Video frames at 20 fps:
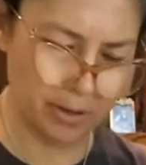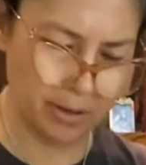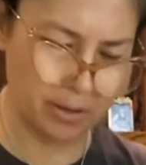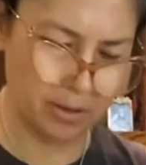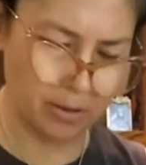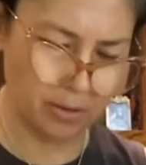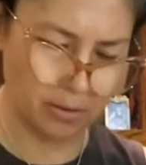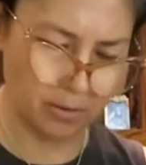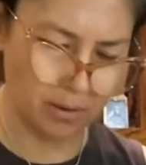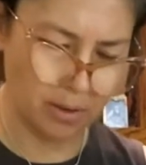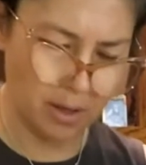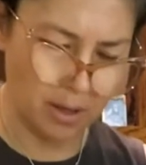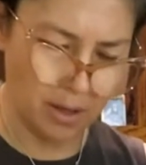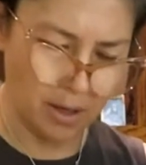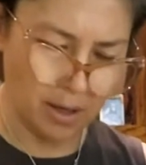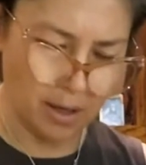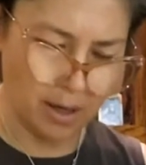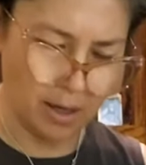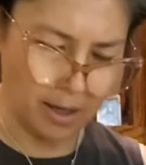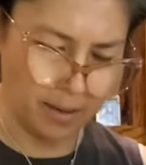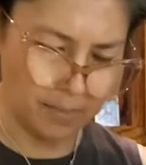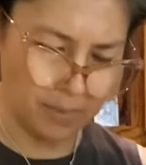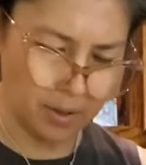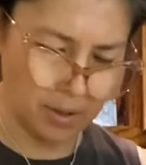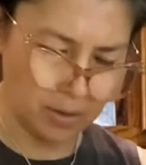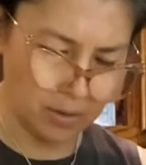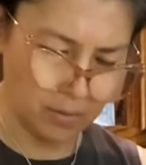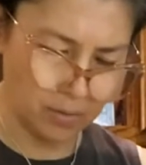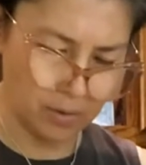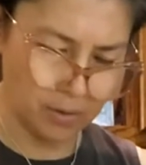So I'm
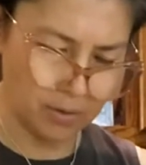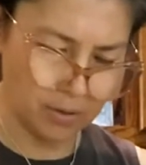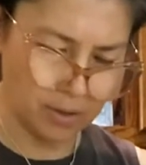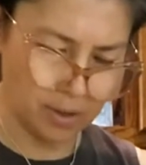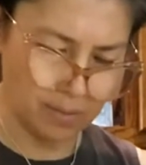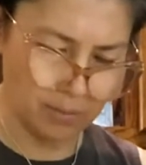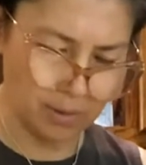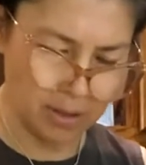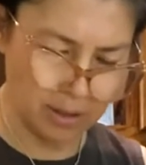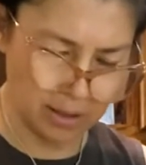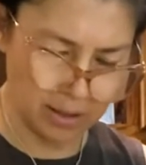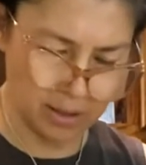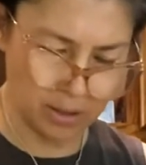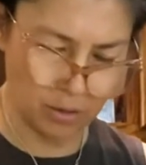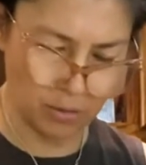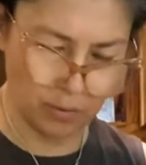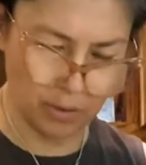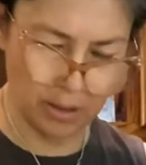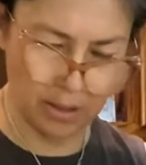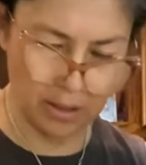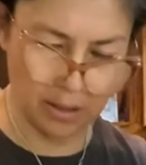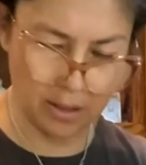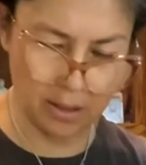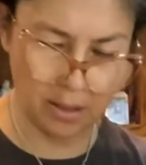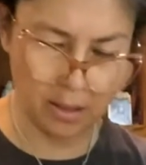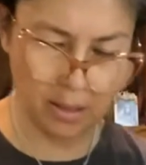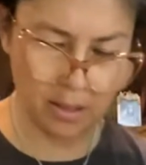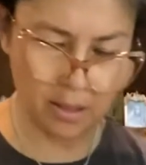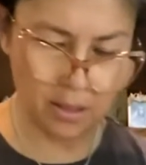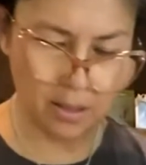gonna throw some of this green
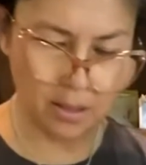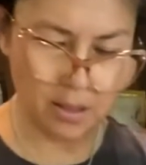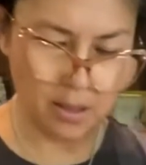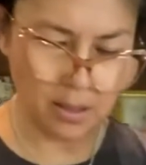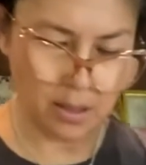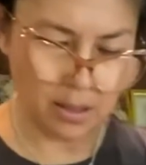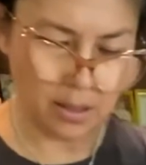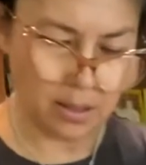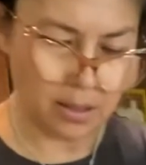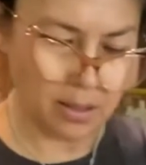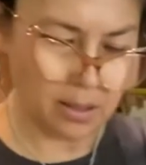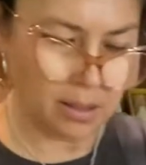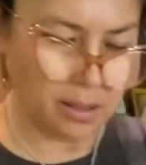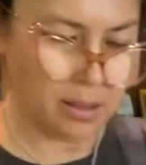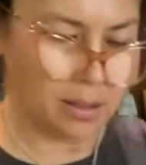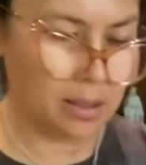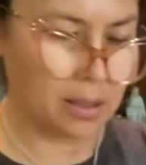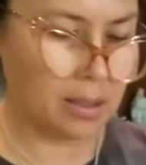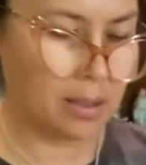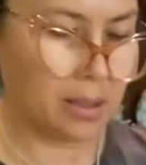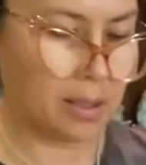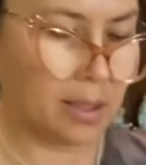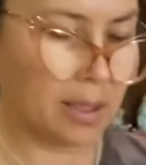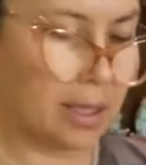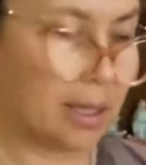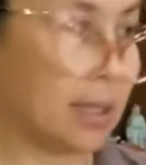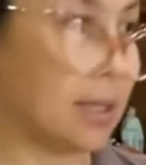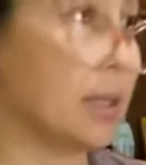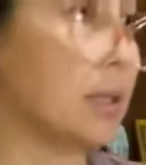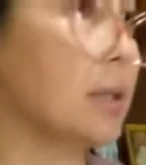onion
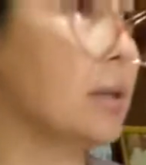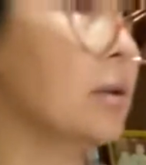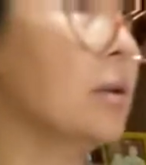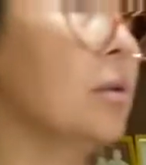that